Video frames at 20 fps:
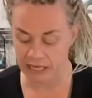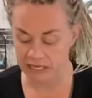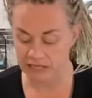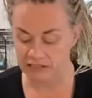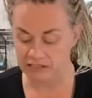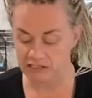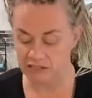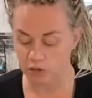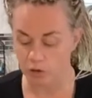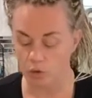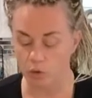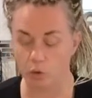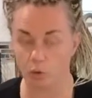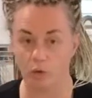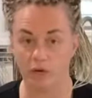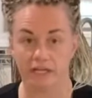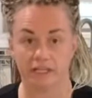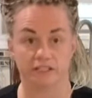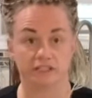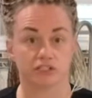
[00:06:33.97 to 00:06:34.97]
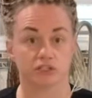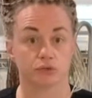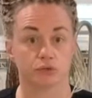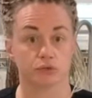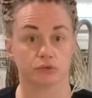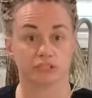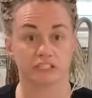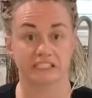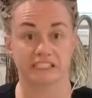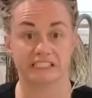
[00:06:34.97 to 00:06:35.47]
So it's
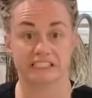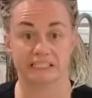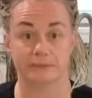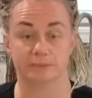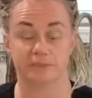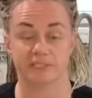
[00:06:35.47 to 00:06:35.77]
truly steamed